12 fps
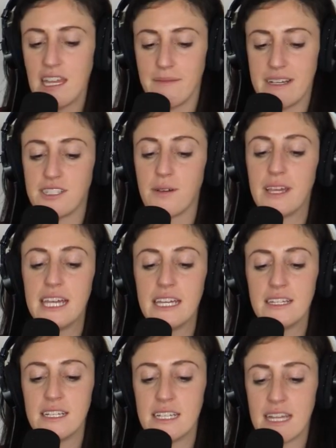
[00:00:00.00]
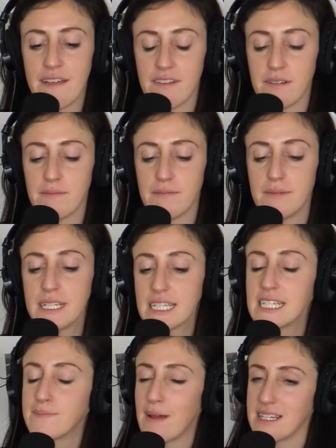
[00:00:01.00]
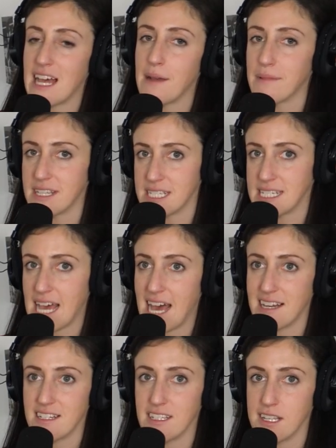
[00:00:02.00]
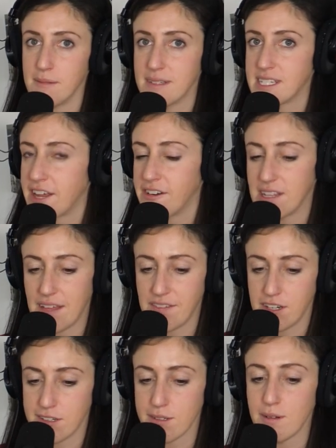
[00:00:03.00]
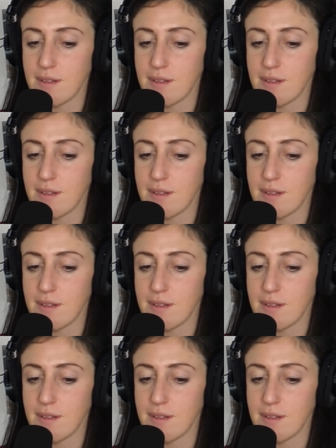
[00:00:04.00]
Anyway, so he never really spent time with his dad until he was 10 or 11 years